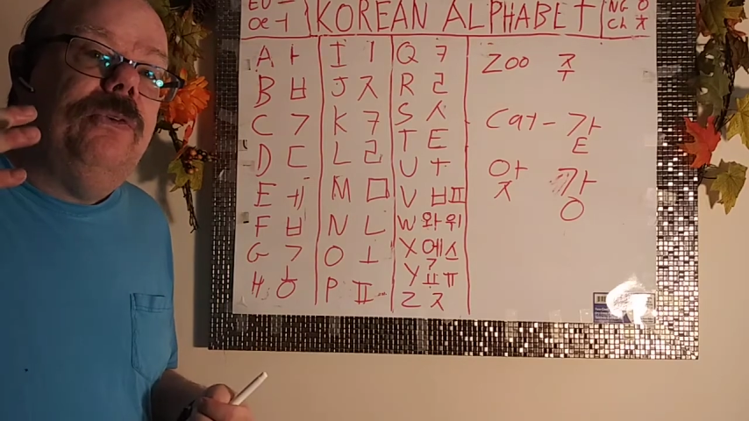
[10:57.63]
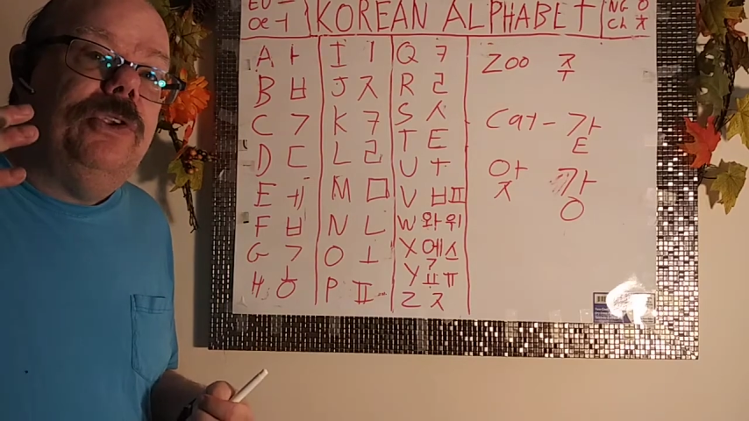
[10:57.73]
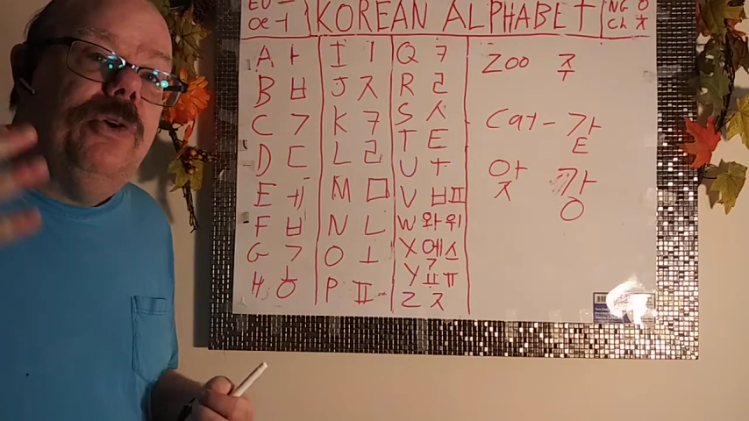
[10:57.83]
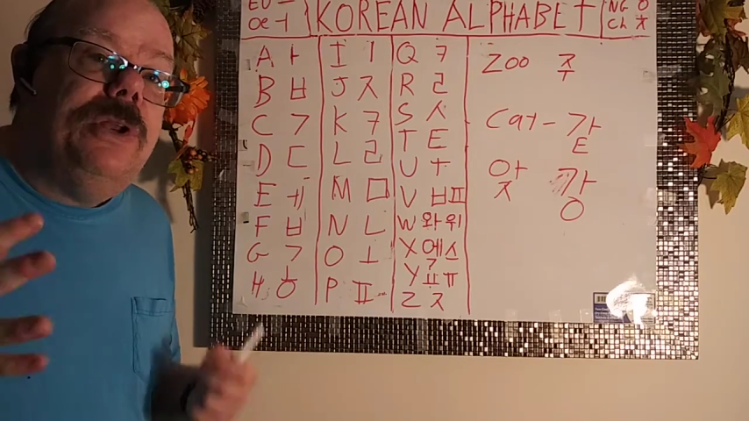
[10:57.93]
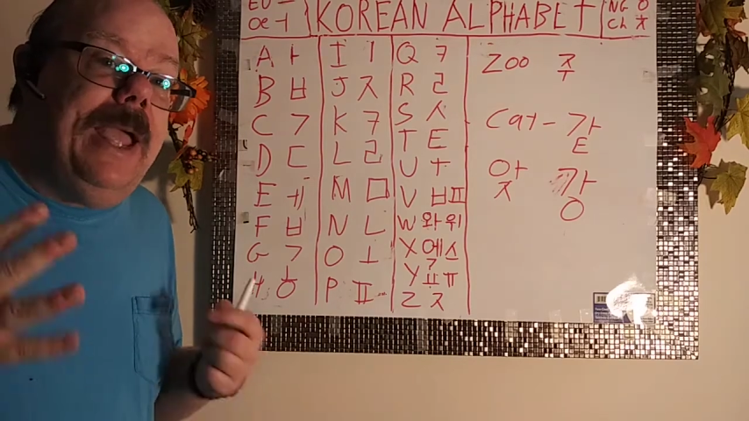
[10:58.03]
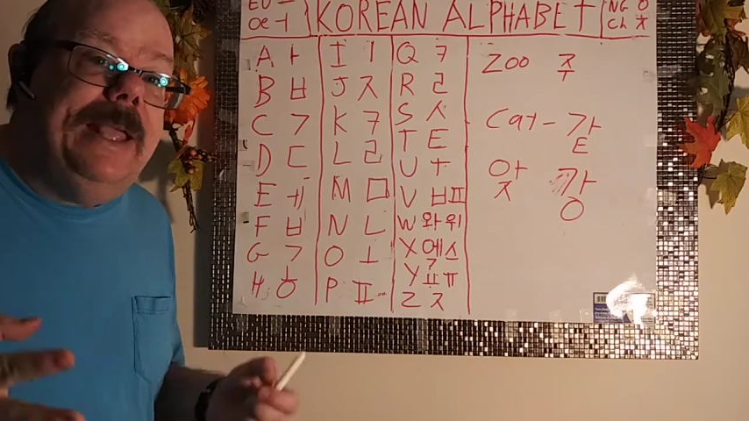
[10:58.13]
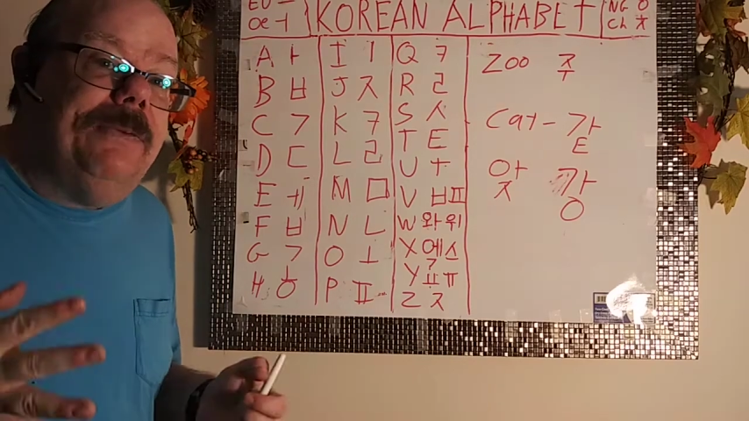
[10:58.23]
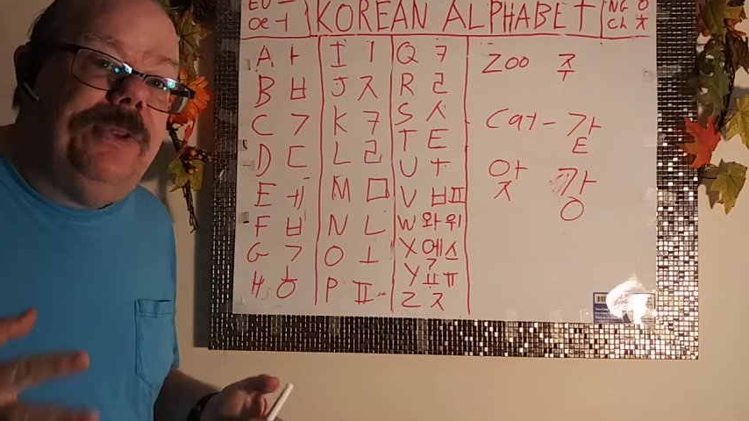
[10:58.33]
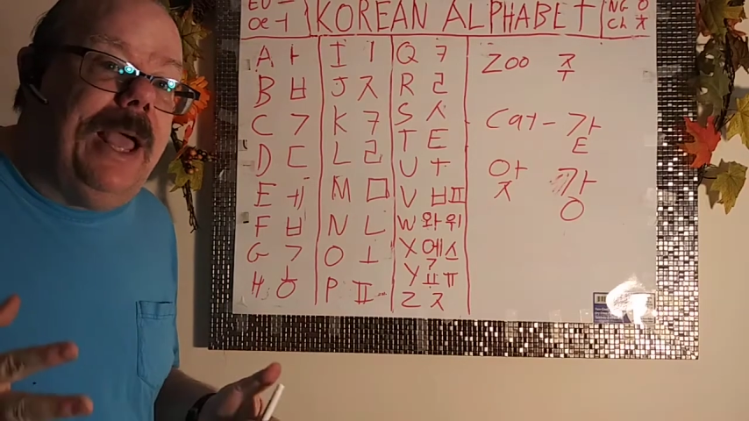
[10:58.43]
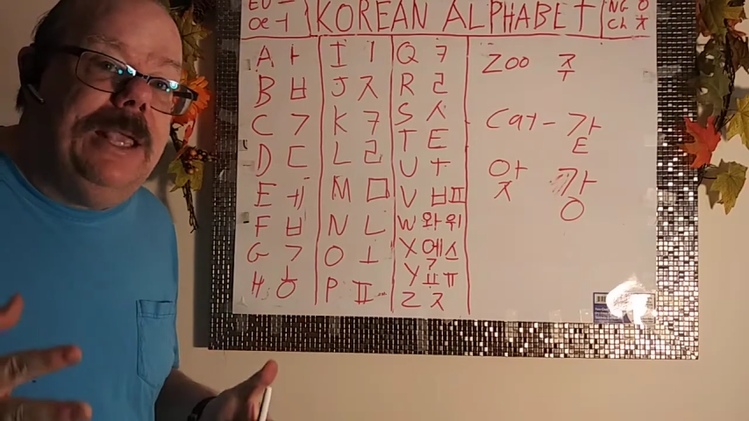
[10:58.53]
your
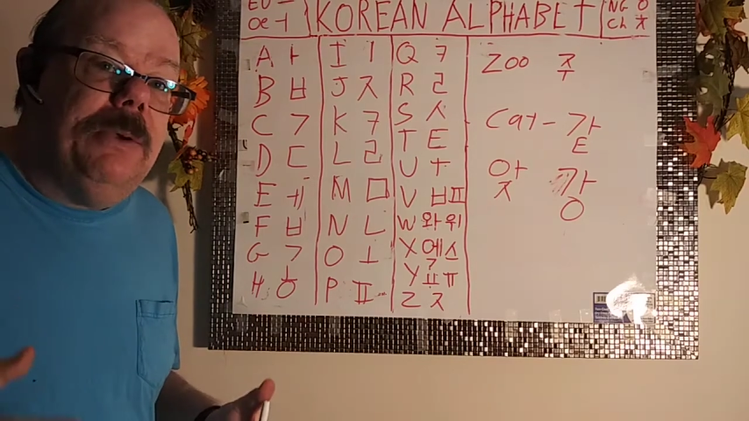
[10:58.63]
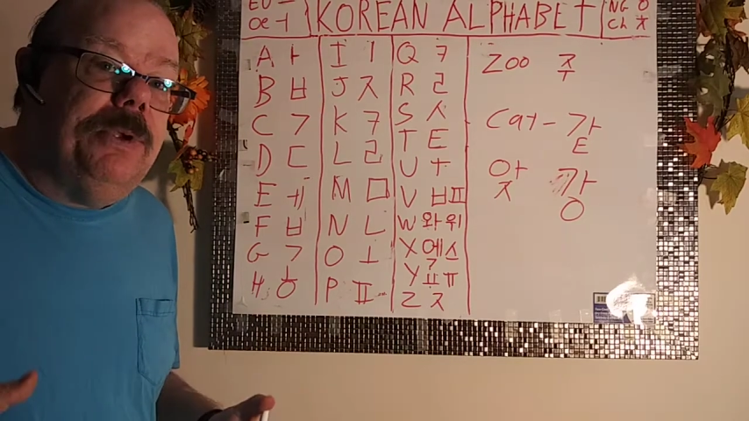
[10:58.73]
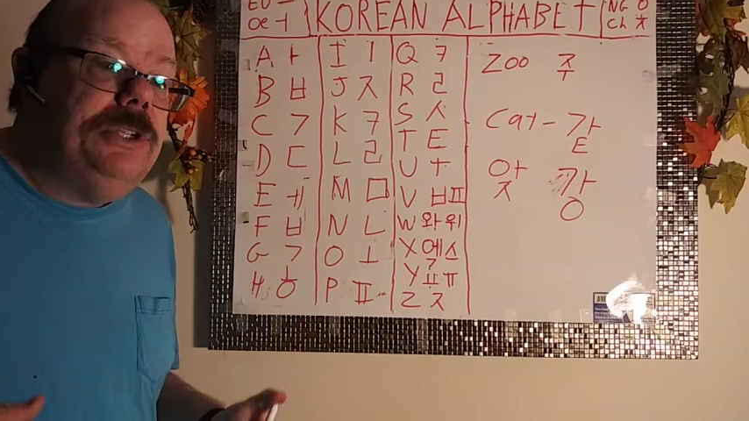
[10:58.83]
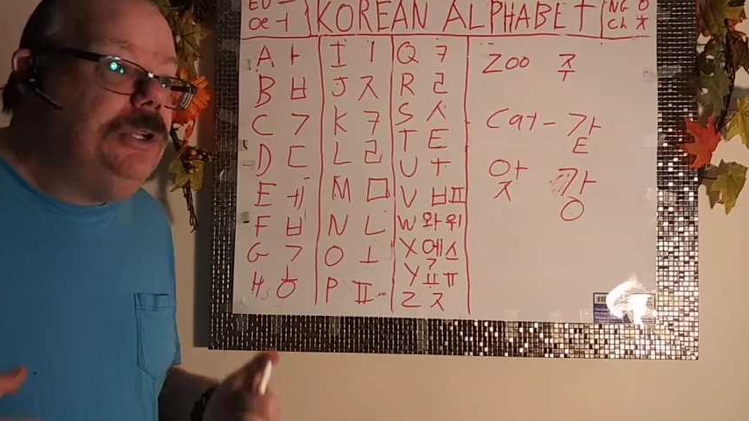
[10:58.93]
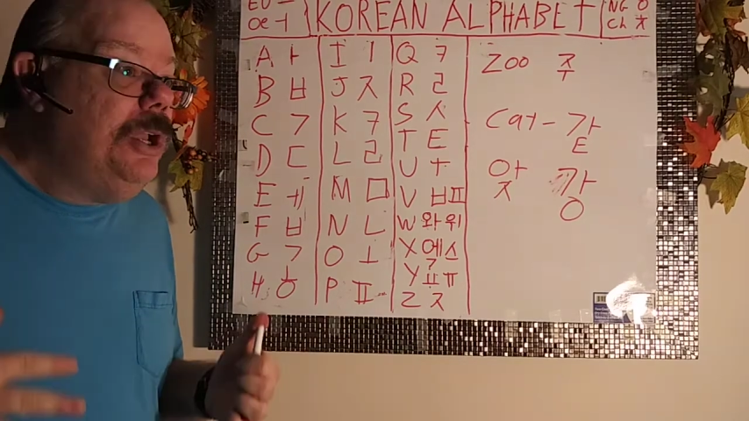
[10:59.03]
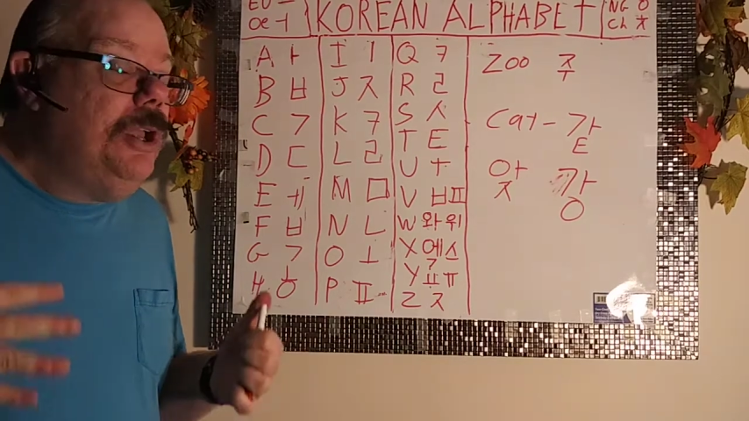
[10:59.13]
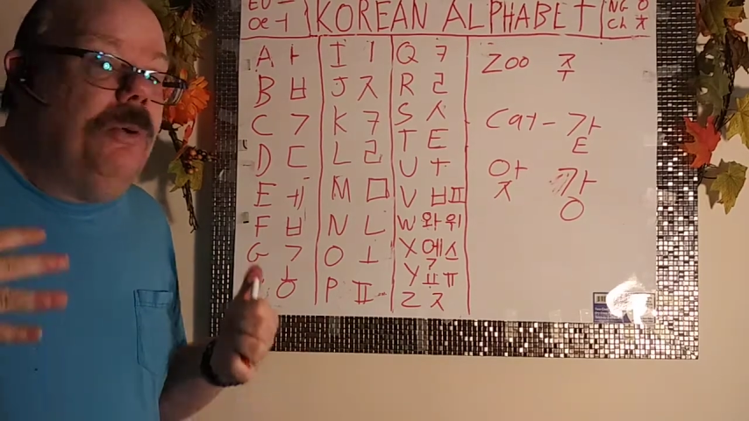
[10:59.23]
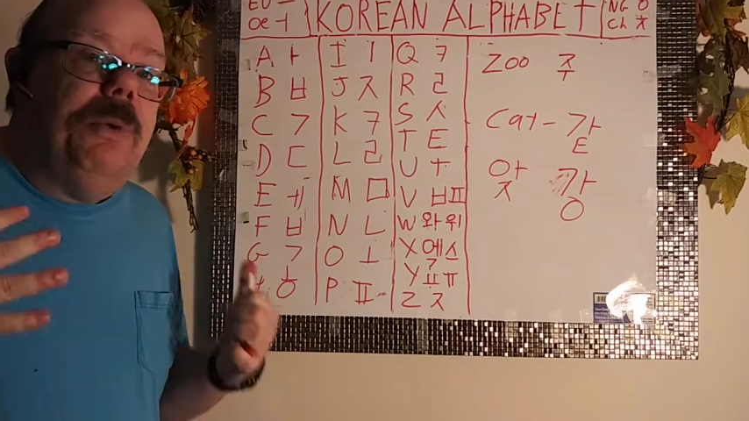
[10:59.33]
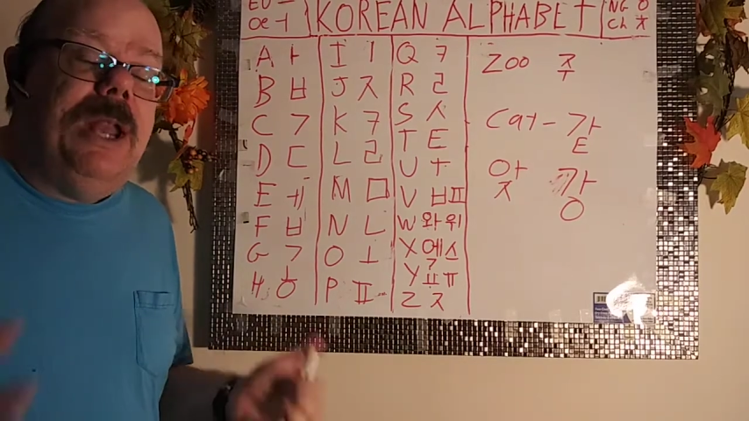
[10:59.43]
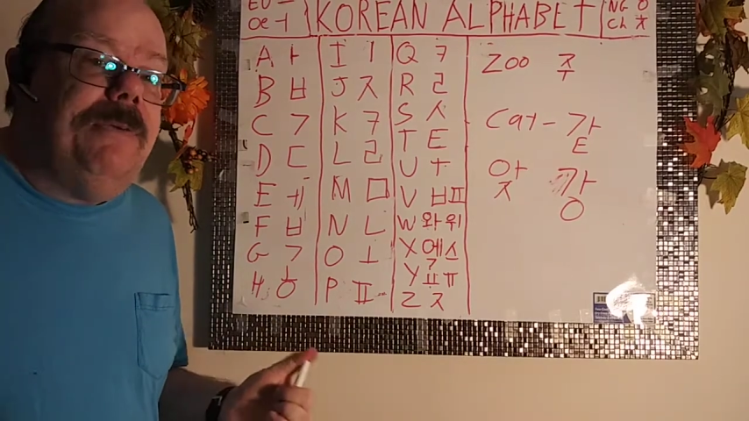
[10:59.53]
native language,
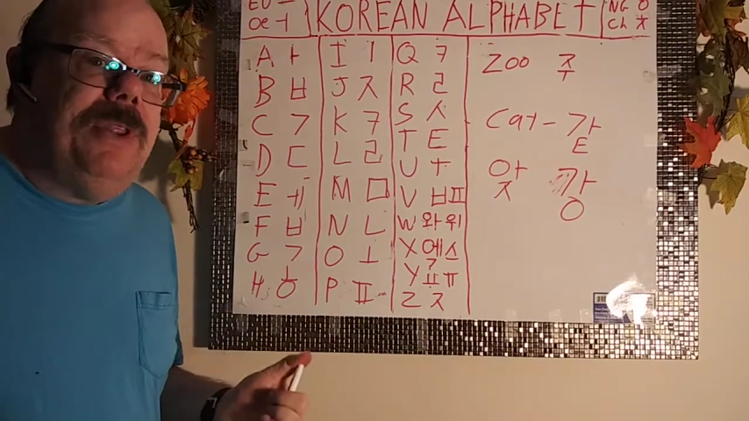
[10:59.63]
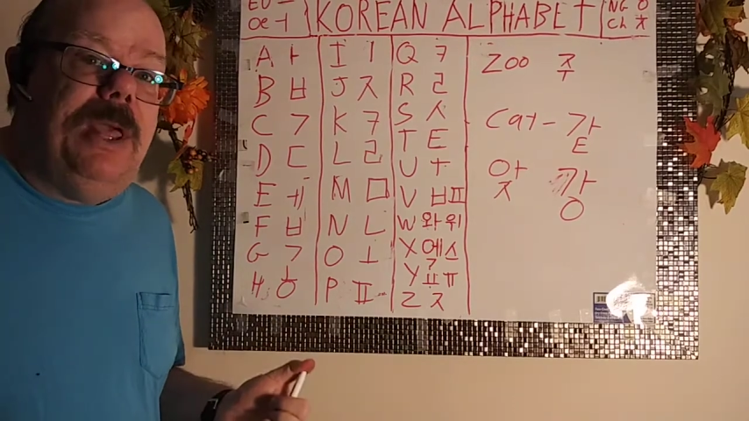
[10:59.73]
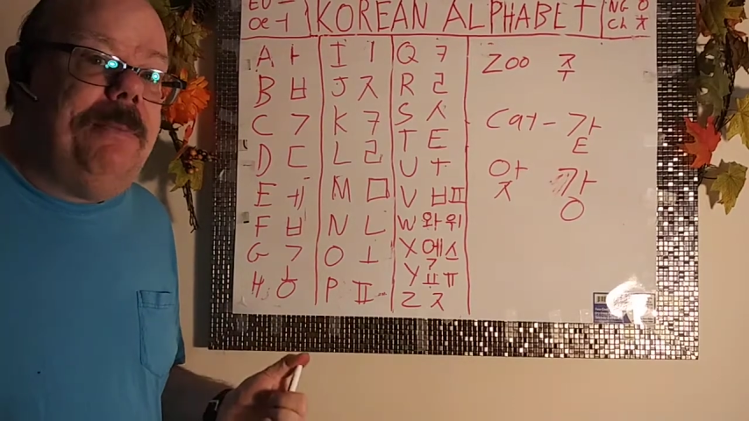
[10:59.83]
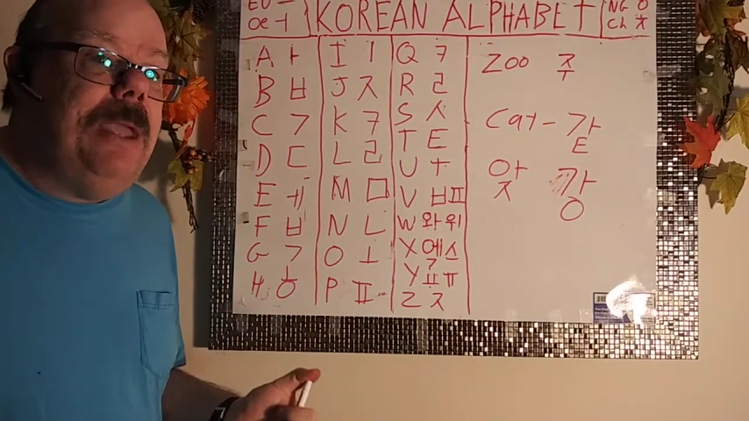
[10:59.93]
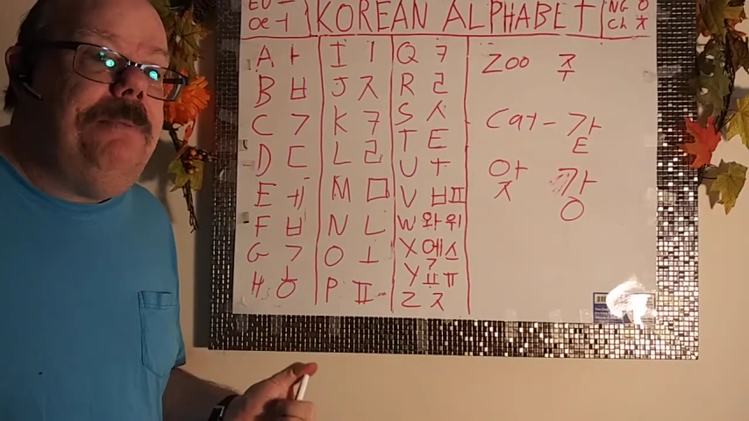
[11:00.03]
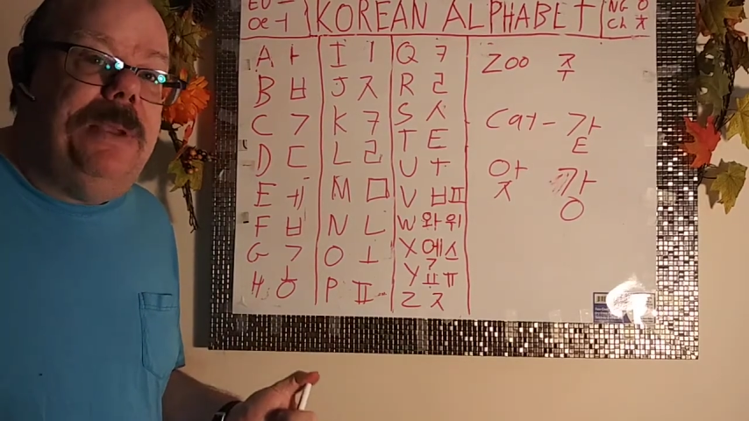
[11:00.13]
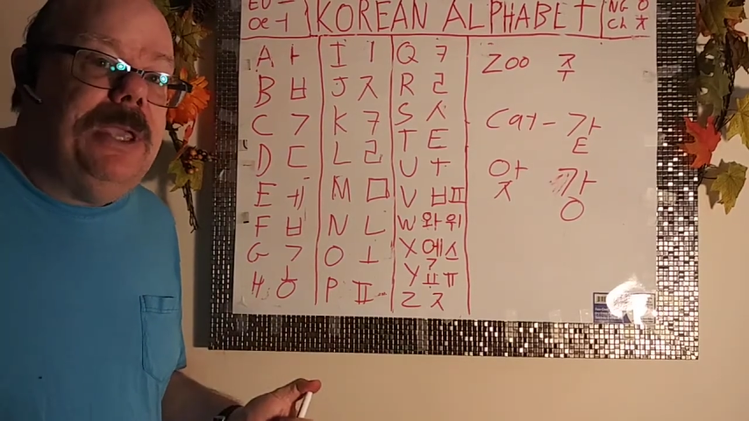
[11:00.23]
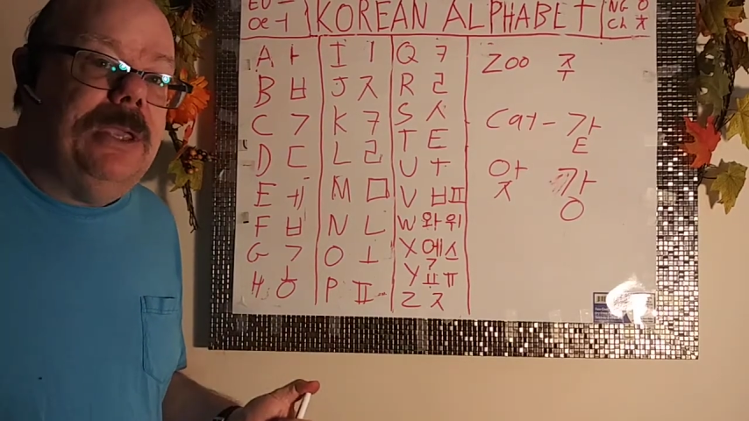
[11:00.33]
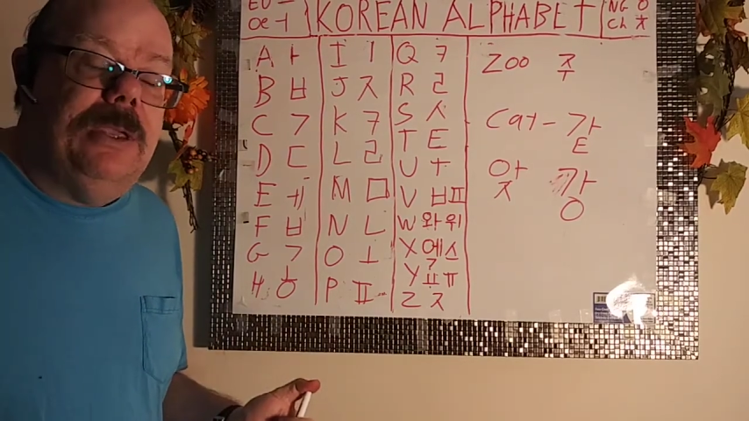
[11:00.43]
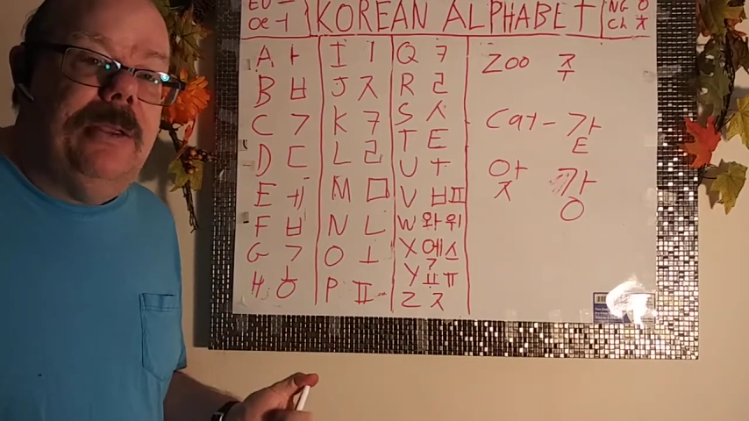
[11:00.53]
whatever that may
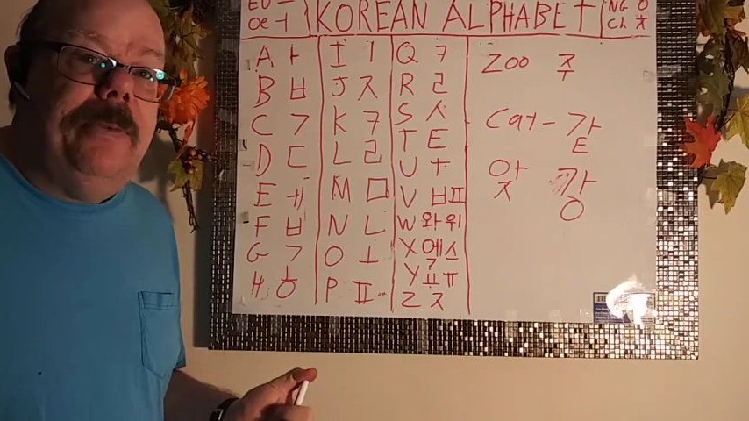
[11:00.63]
be,